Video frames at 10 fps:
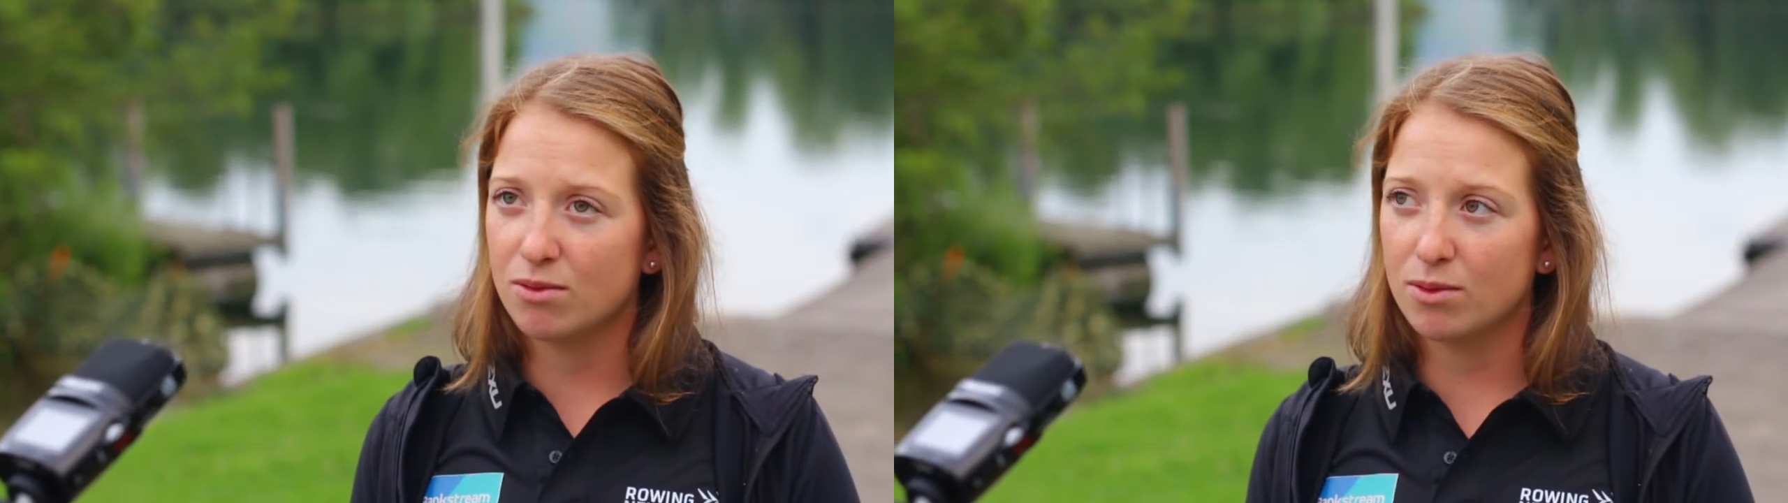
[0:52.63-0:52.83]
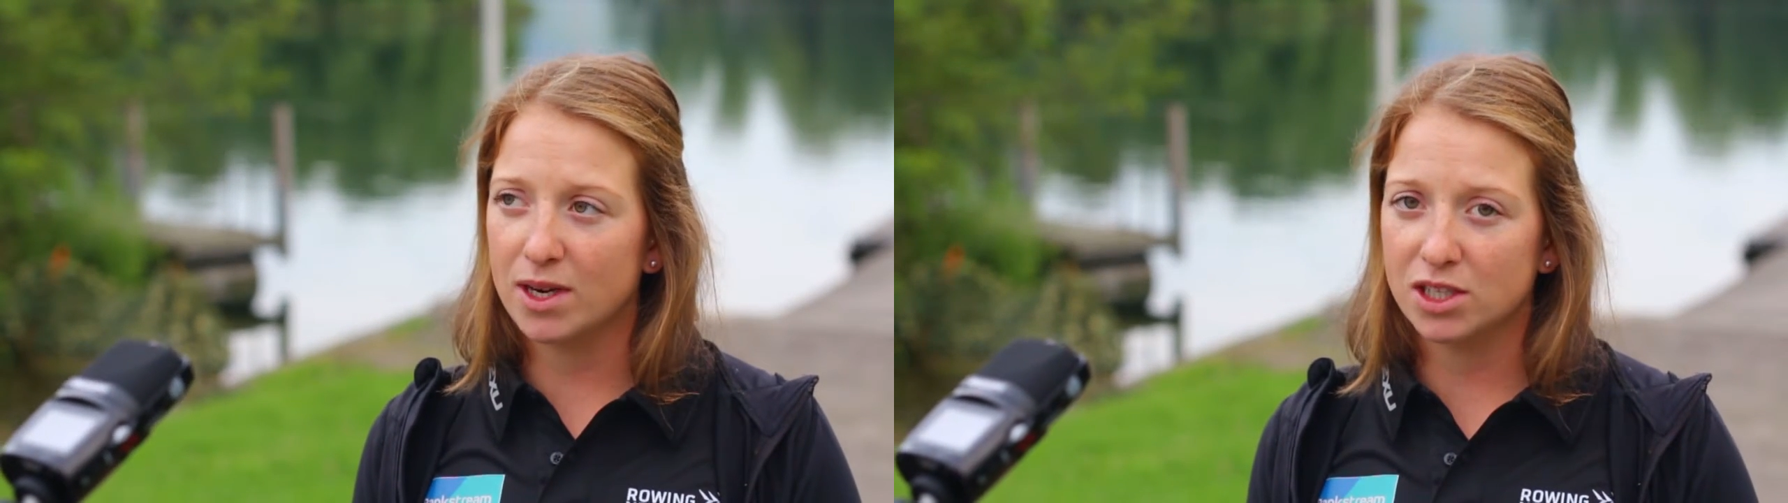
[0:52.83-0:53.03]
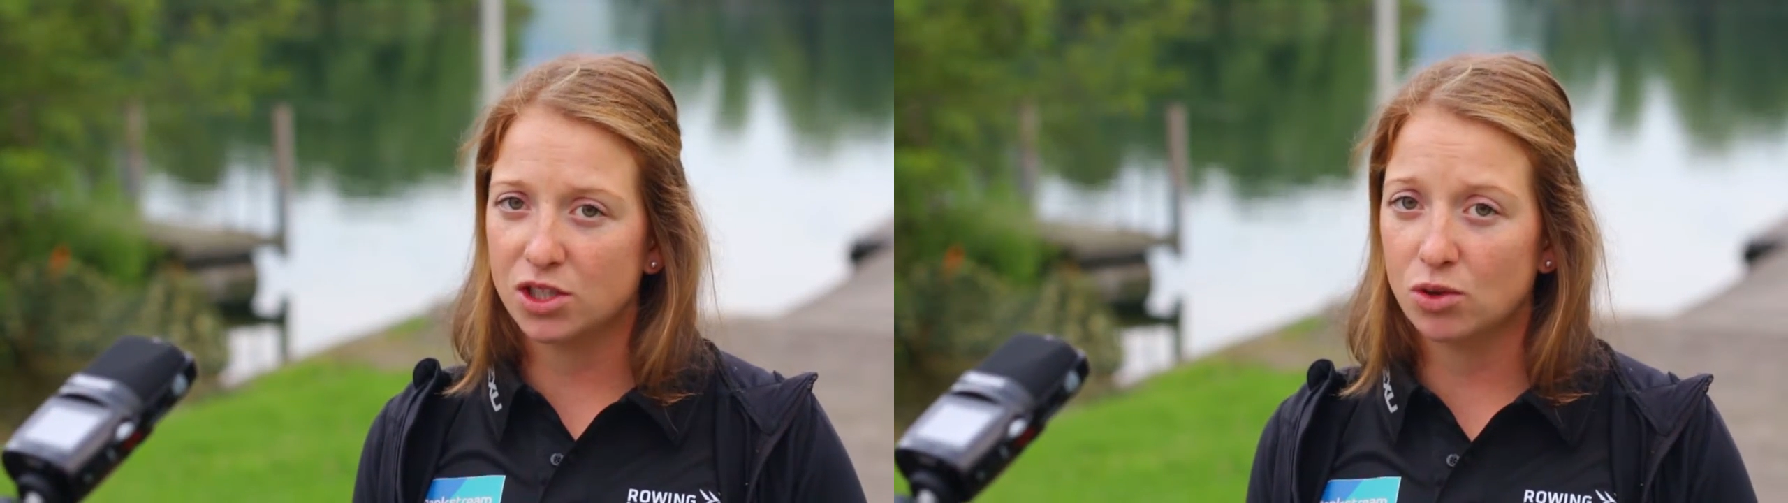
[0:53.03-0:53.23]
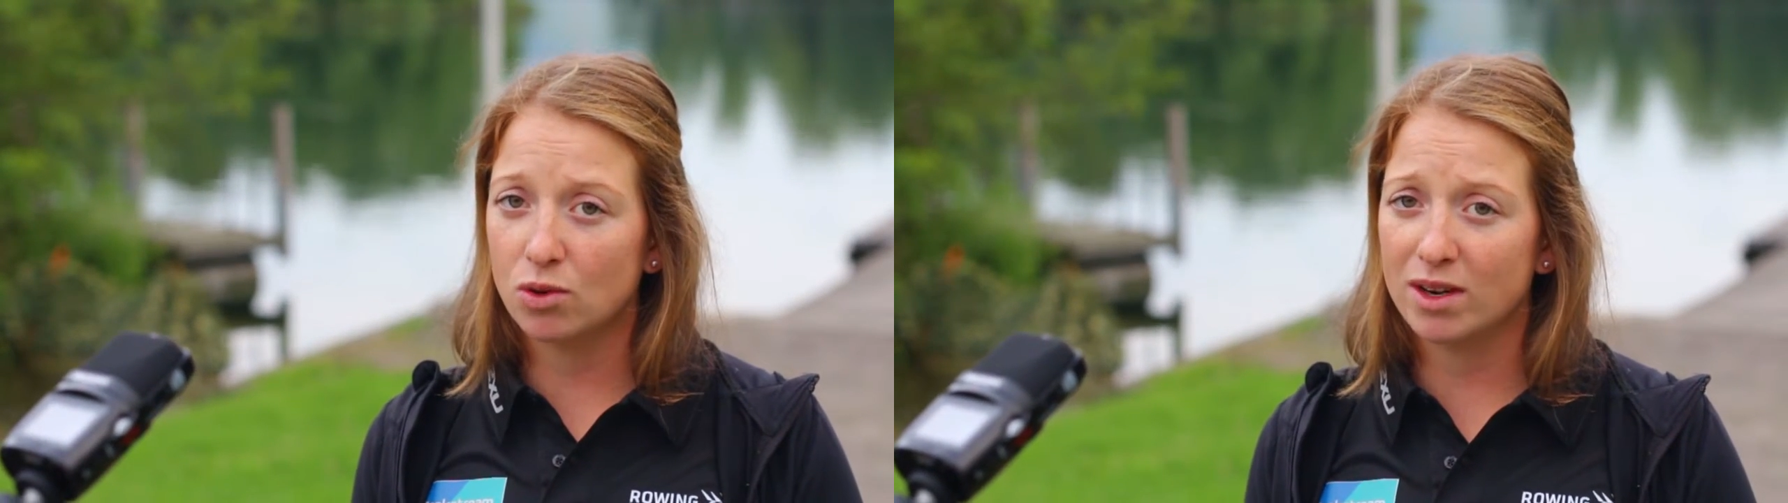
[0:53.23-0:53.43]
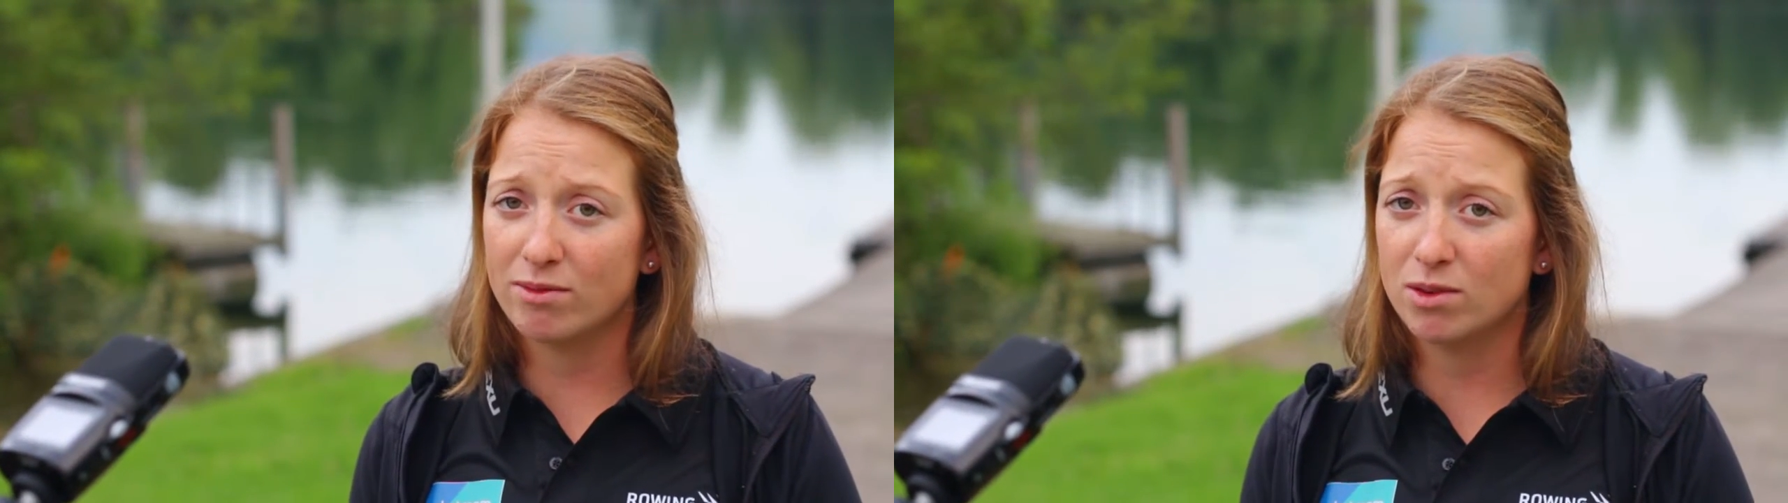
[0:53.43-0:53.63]
we
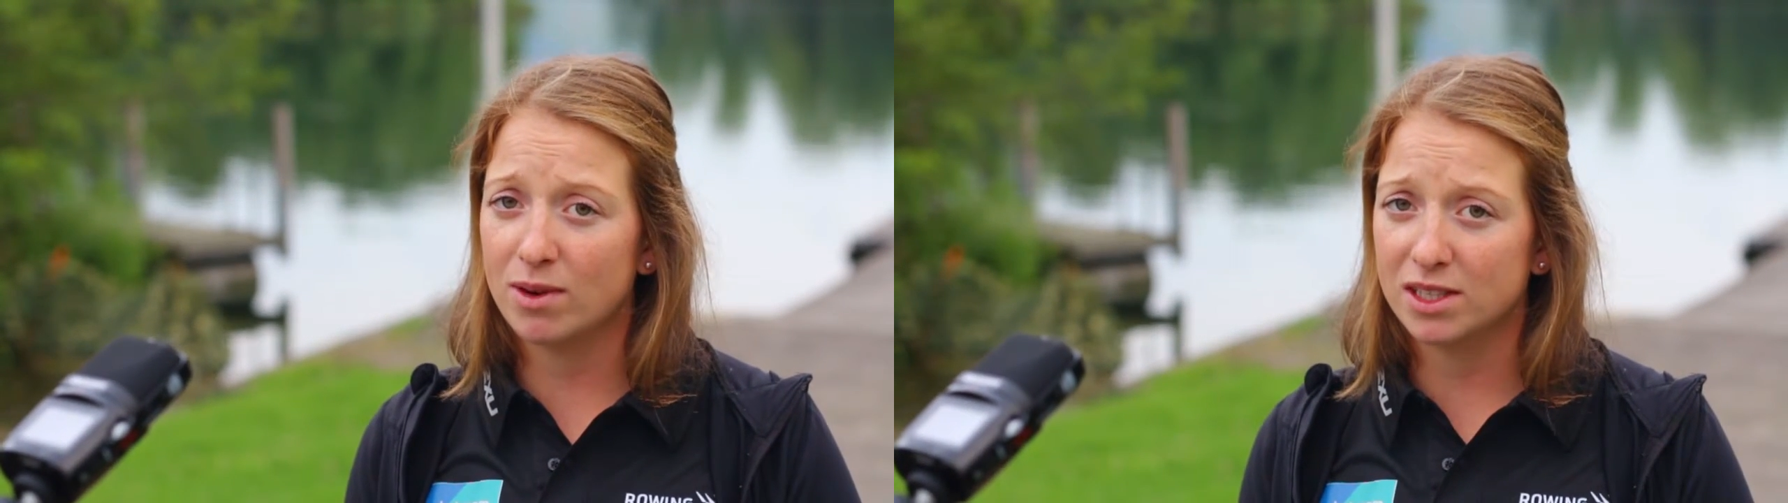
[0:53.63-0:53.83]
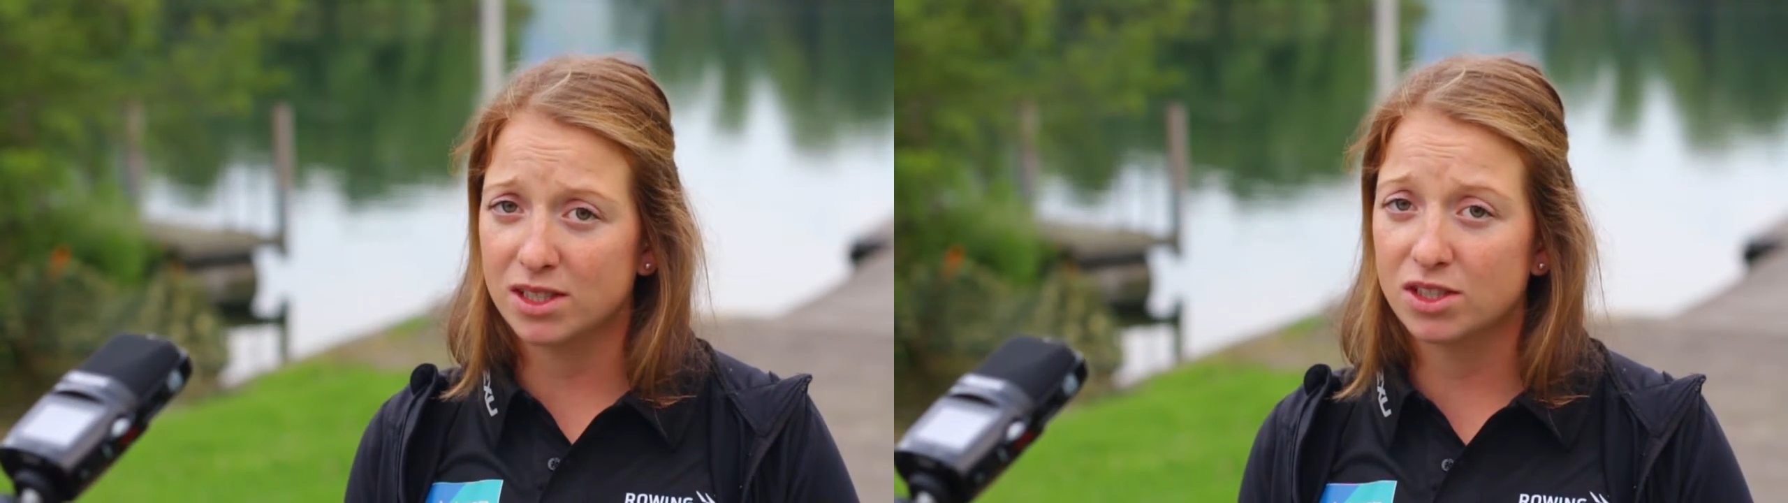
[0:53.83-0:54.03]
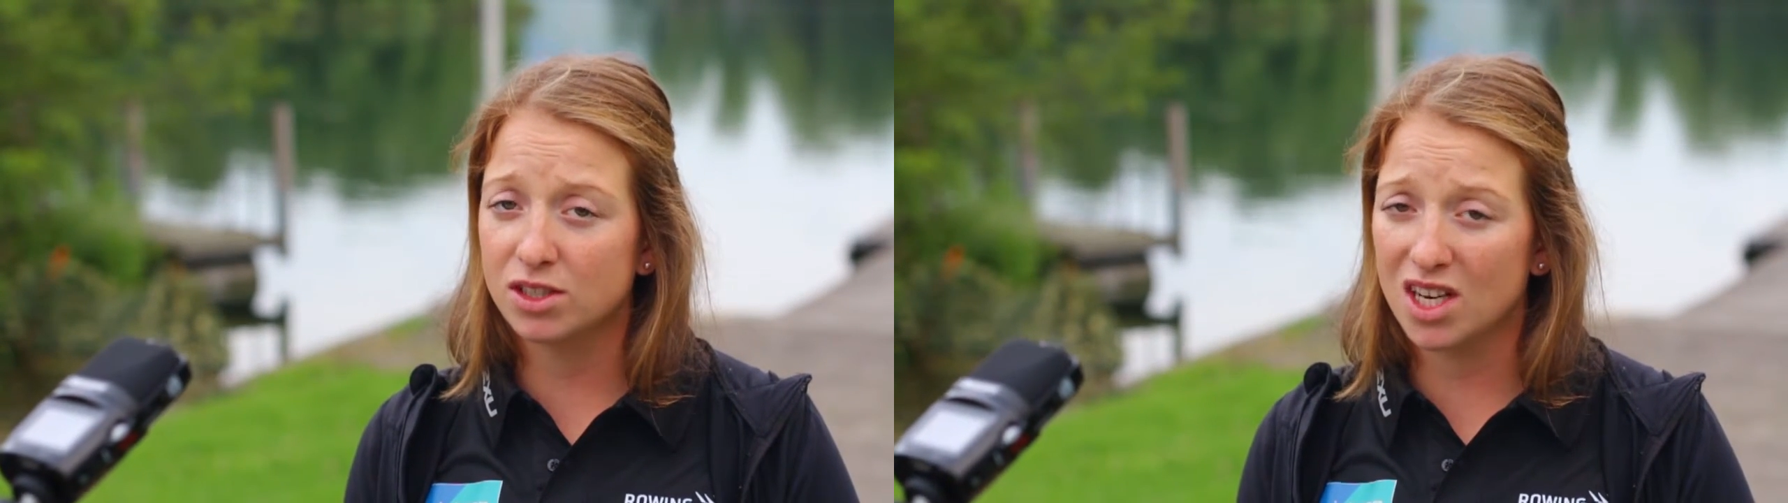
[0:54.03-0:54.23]
ensure everyone's